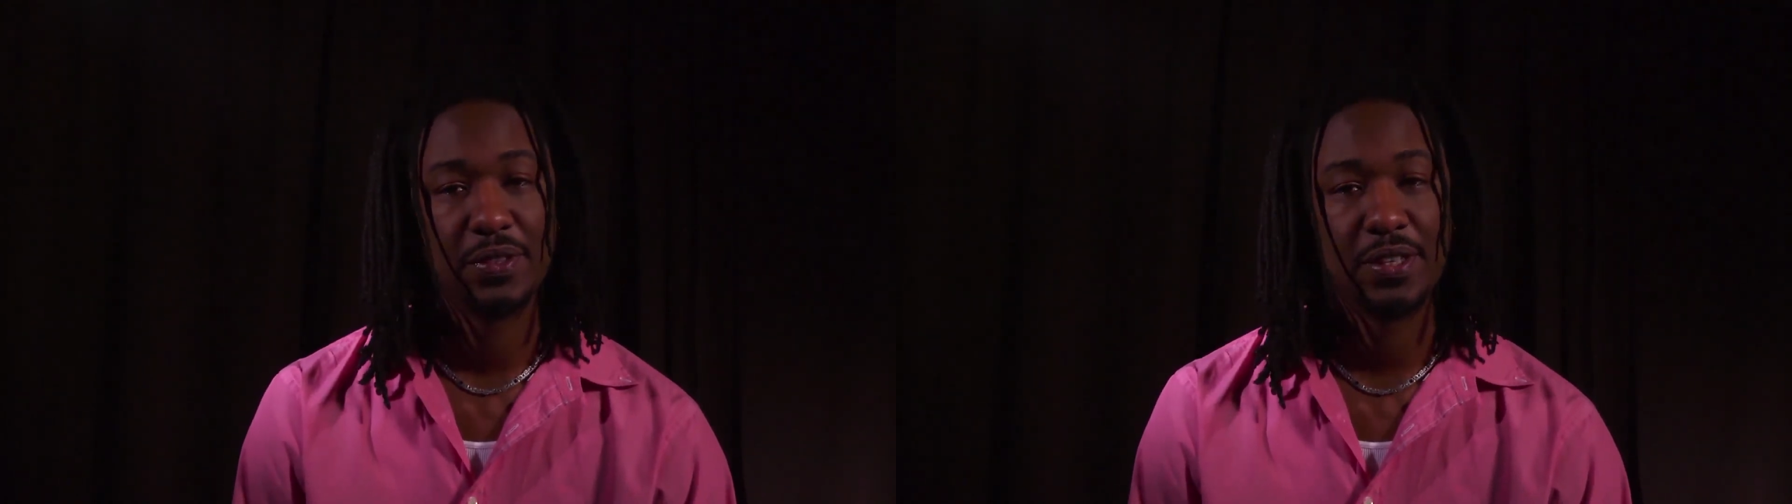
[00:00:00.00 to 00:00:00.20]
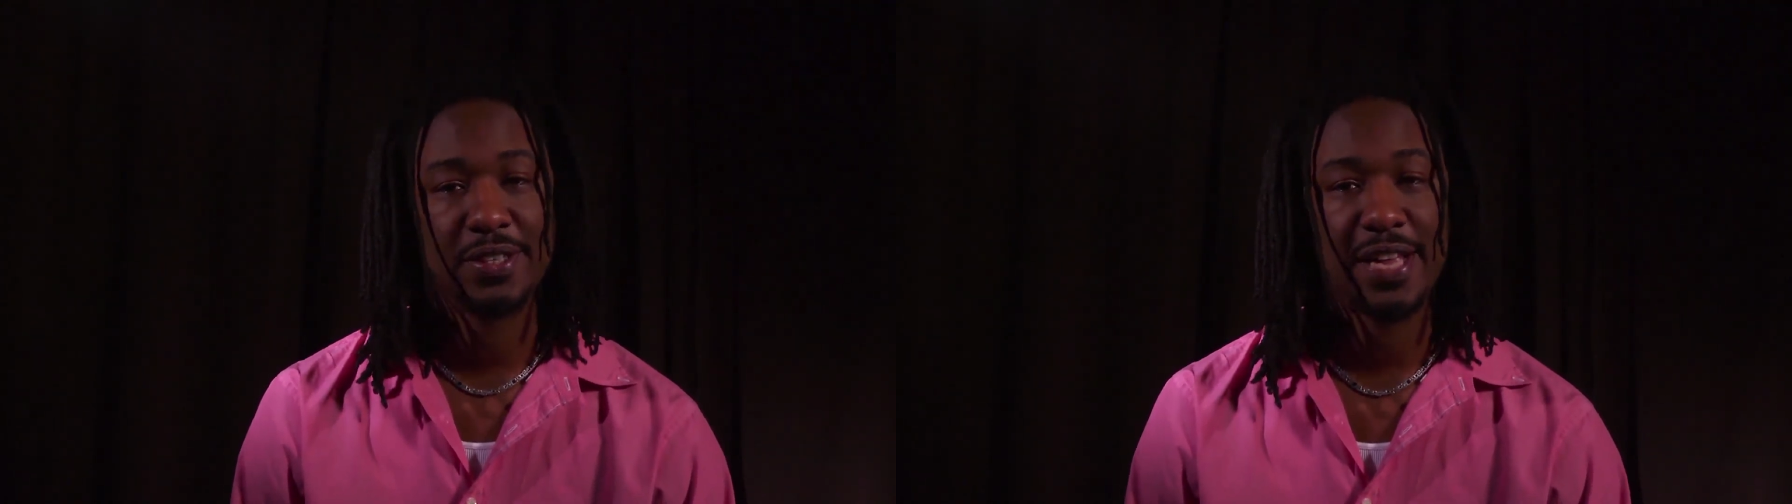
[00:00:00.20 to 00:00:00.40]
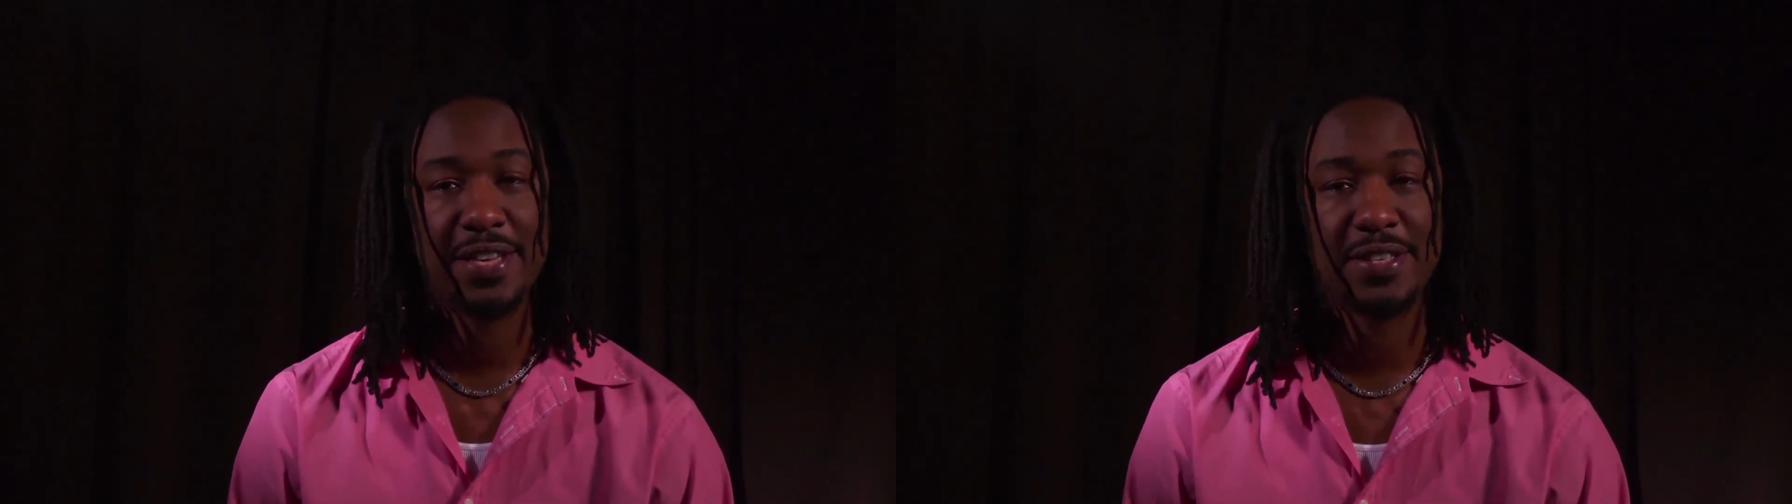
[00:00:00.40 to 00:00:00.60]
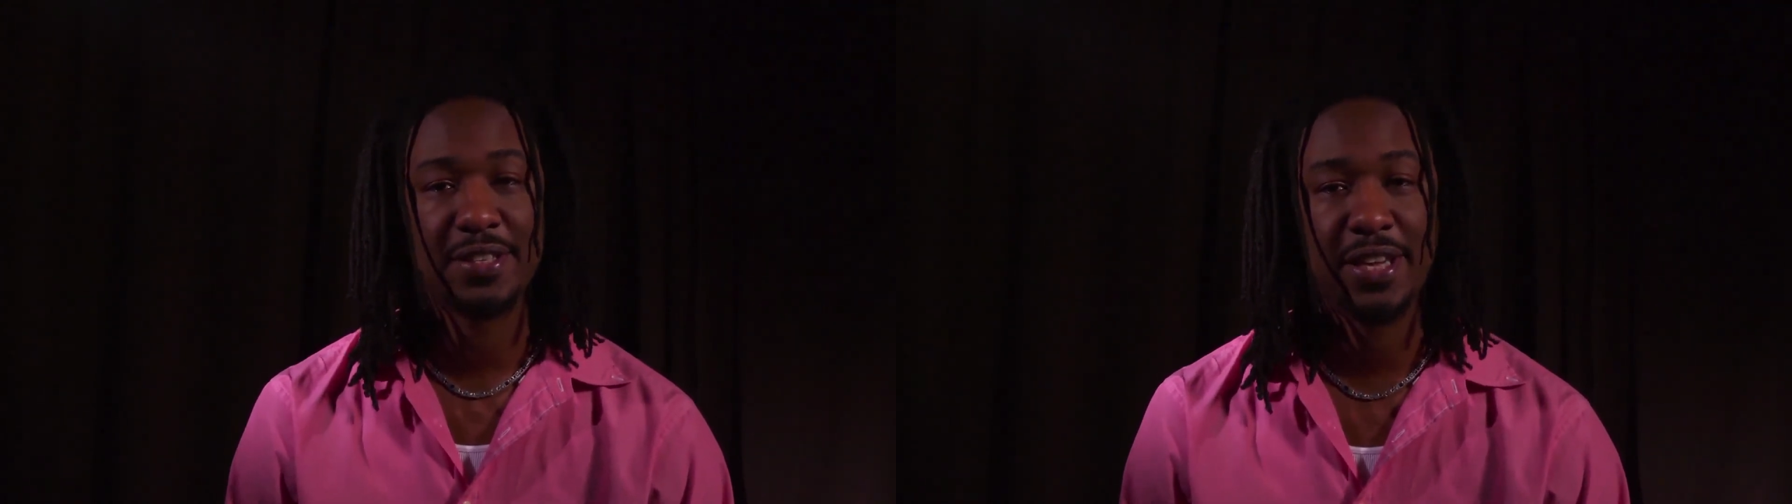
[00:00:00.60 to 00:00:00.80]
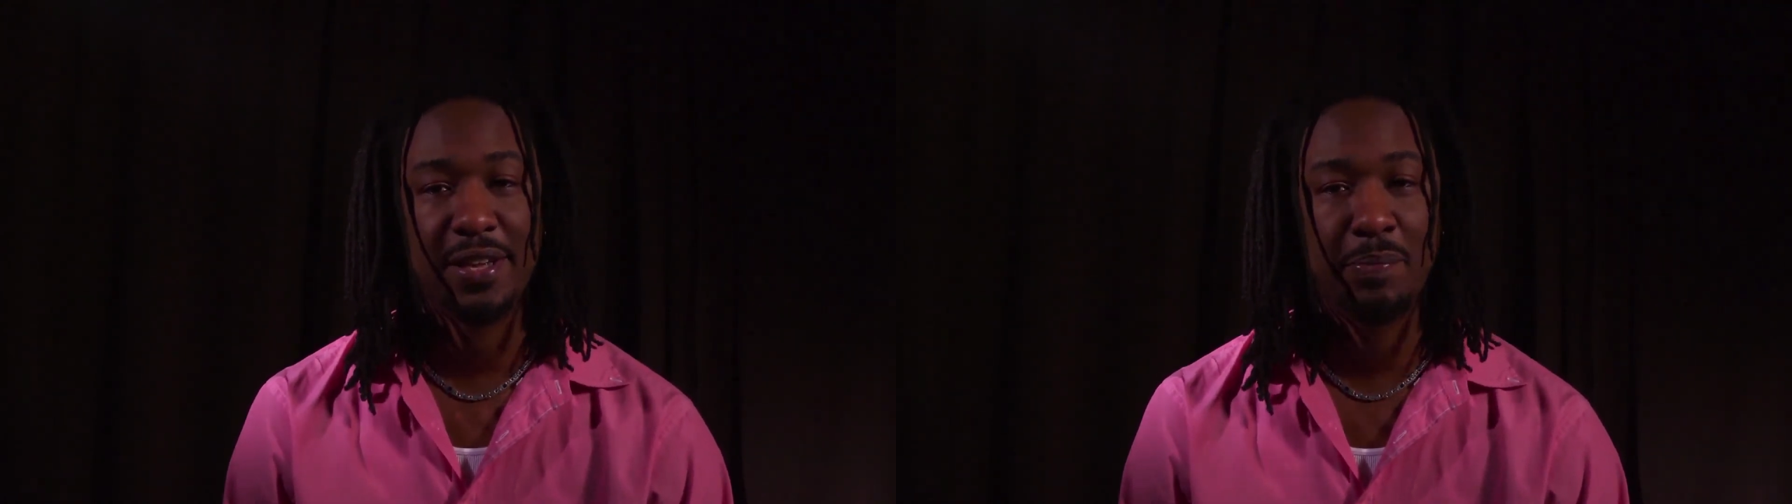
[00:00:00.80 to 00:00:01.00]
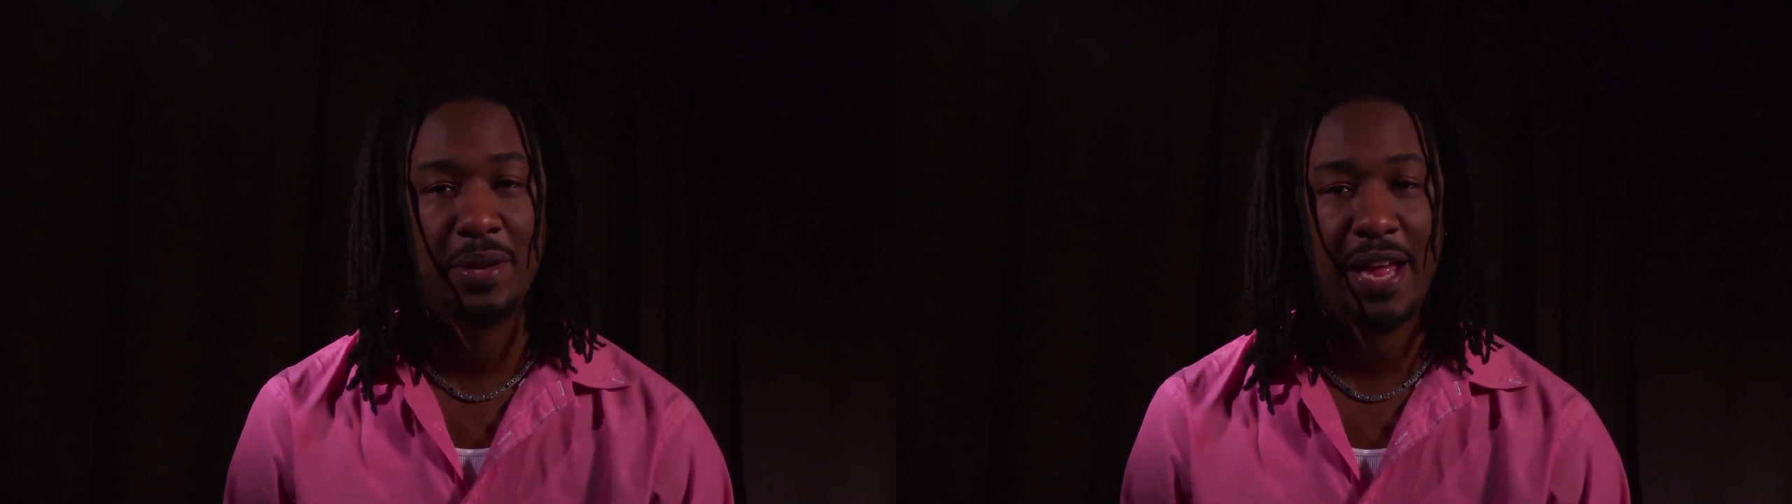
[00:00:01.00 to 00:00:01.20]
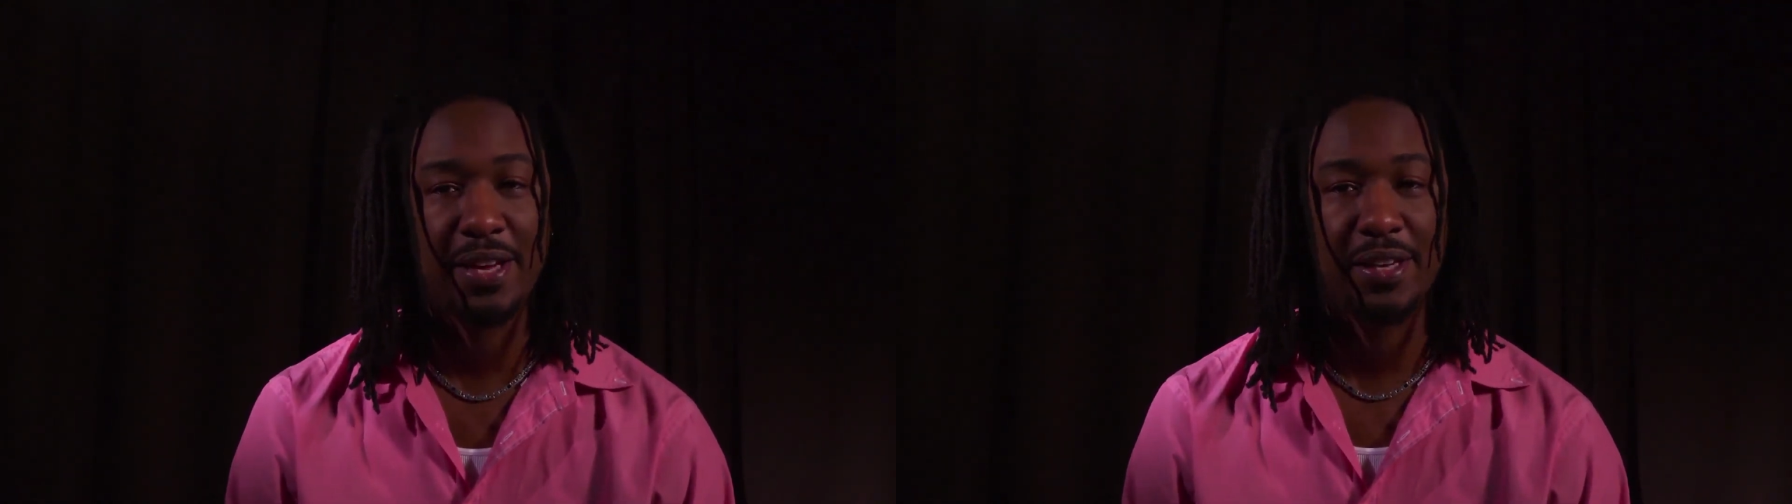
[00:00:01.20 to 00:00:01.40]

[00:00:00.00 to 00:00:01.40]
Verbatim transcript: assassinate a black